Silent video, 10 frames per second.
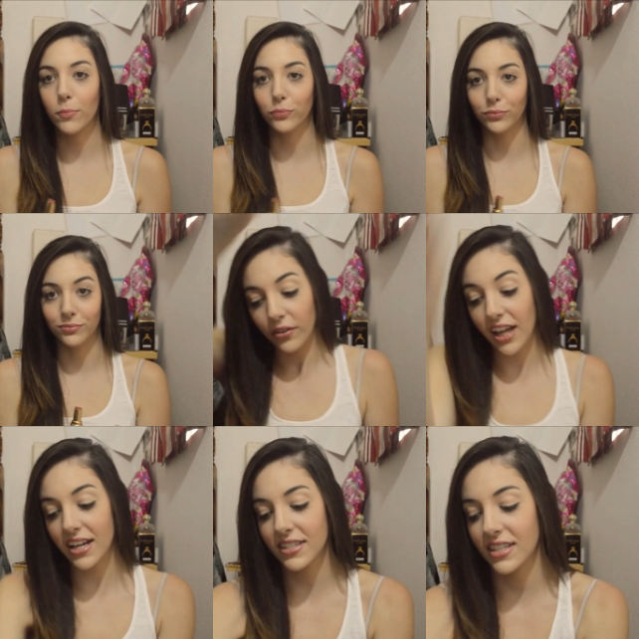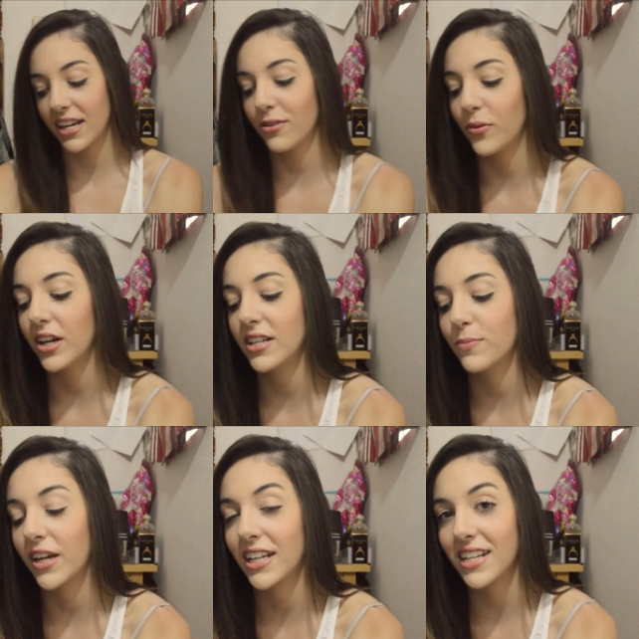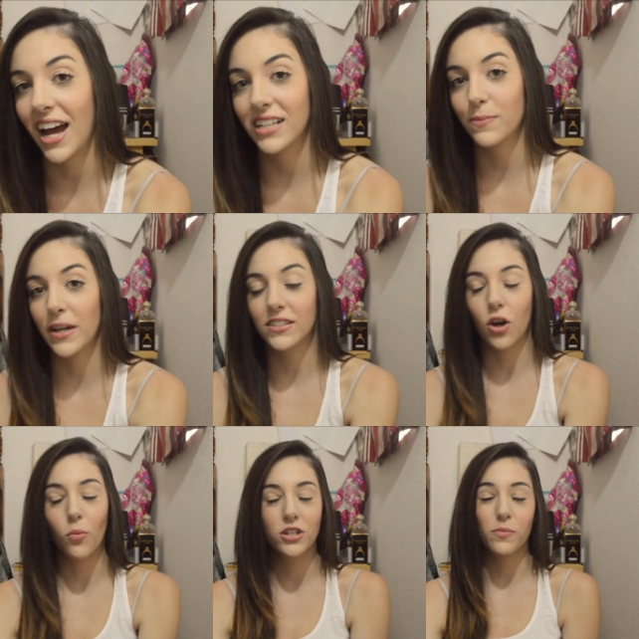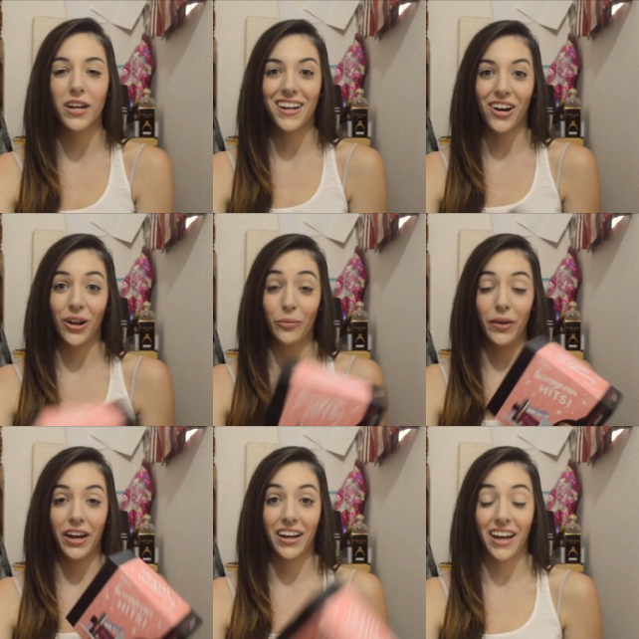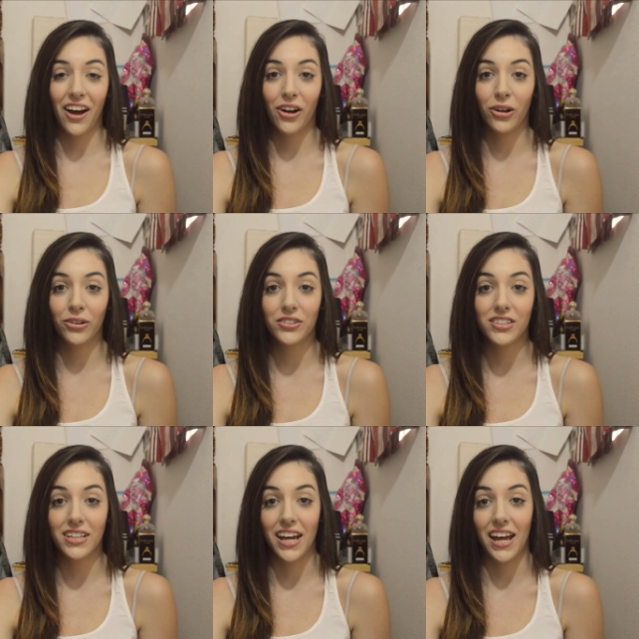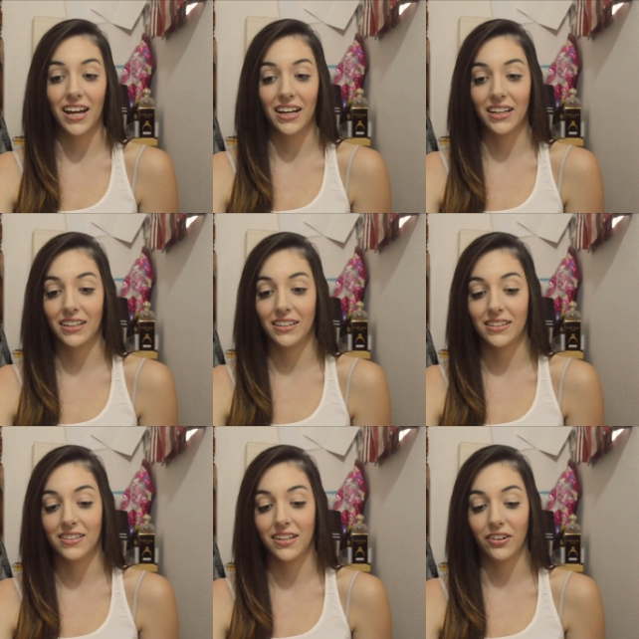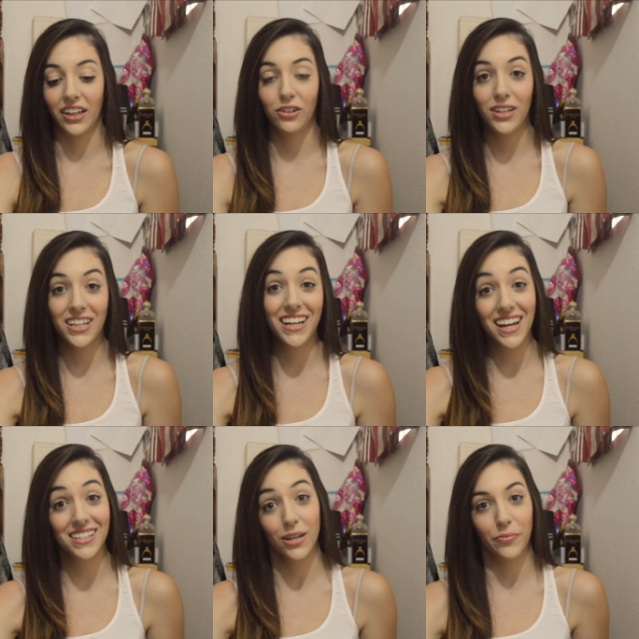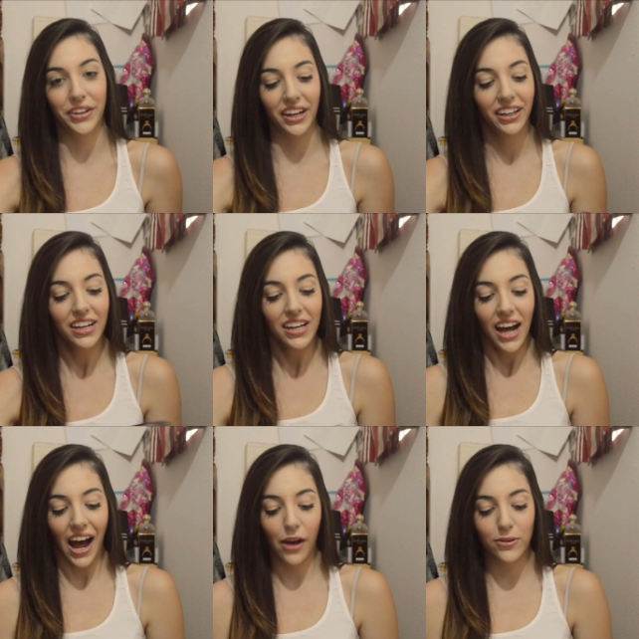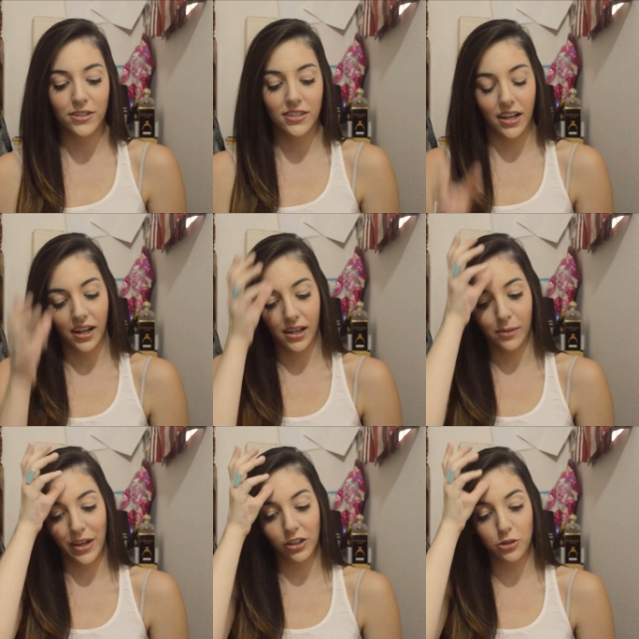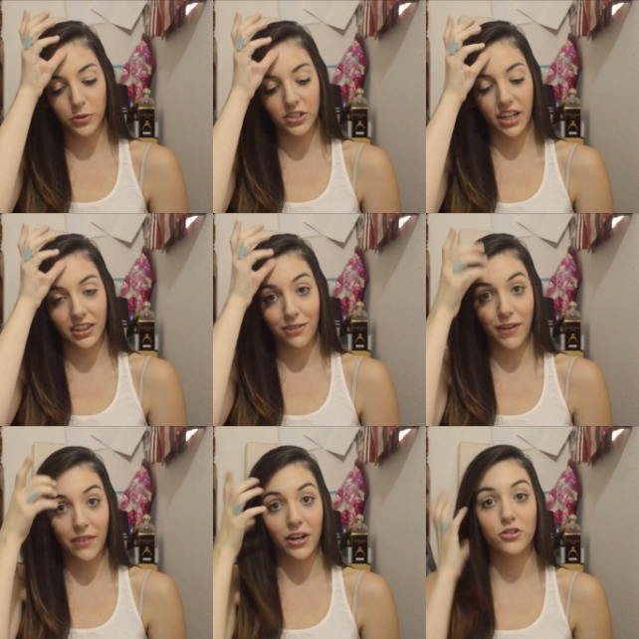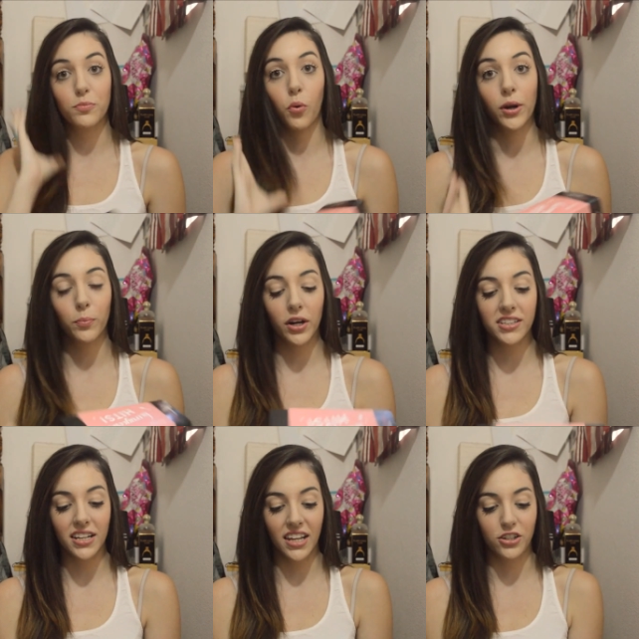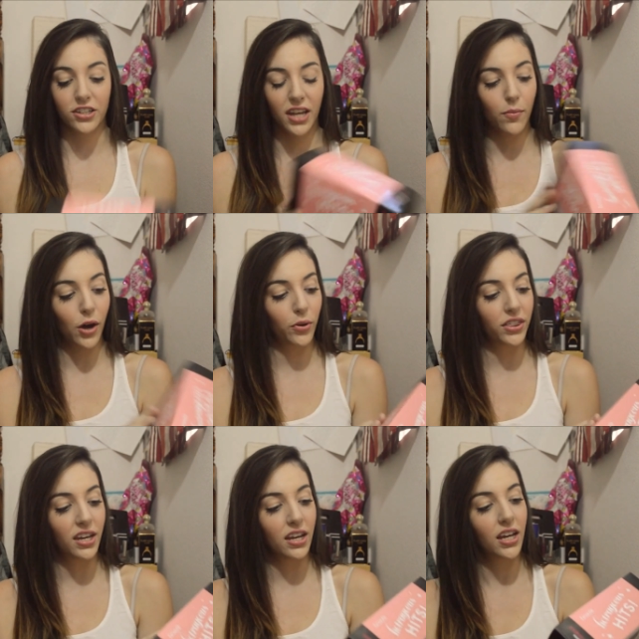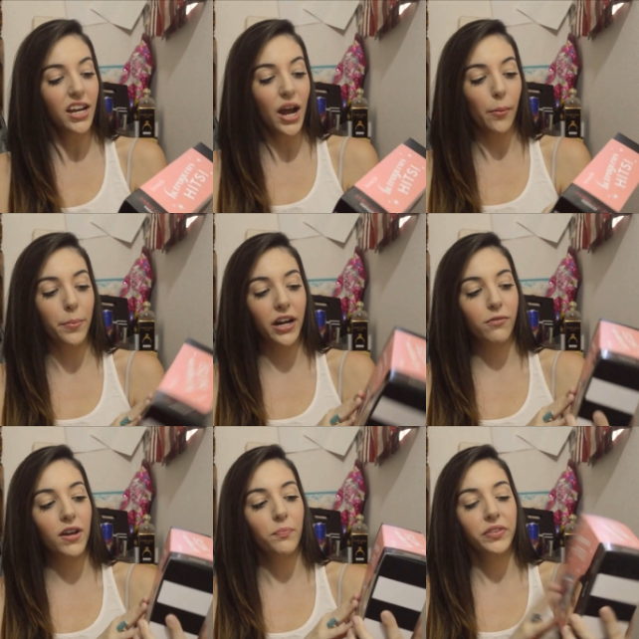Mm. Last thing was because I had spent so much money on my account and they were like, you need to get something. I was um, eligible to get the 500 point perks and they just came out with the benefit